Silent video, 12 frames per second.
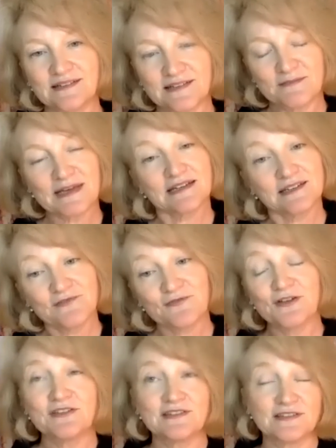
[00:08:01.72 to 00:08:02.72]
that make a
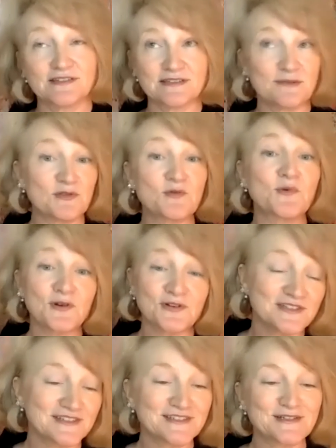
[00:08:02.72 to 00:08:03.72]
difference, some of the
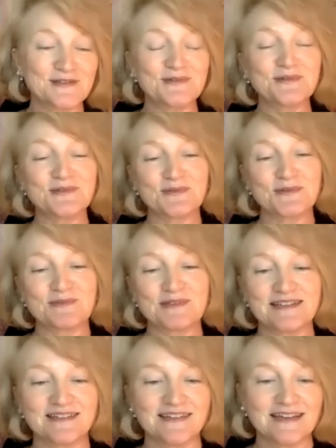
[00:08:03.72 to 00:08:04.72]
words to use would
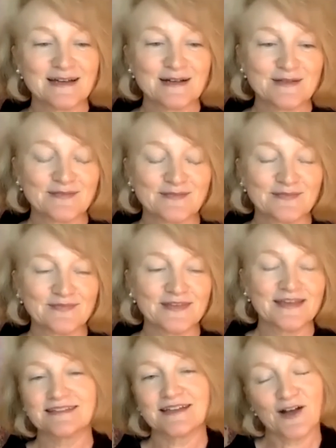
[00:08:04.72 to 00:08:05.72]
be,
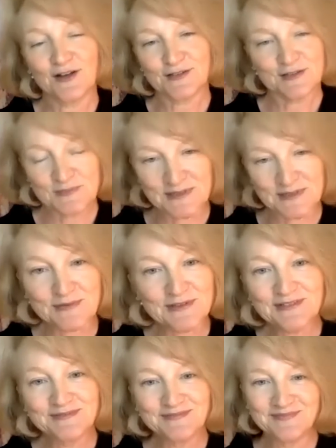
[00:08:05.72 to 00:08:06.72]
is it
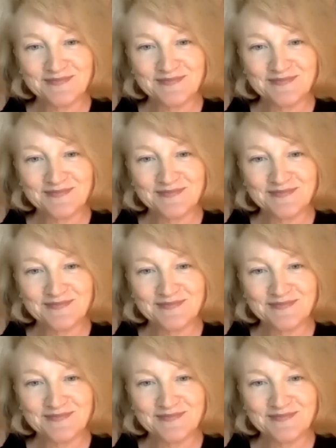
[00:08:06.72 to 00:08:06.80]
hospitable?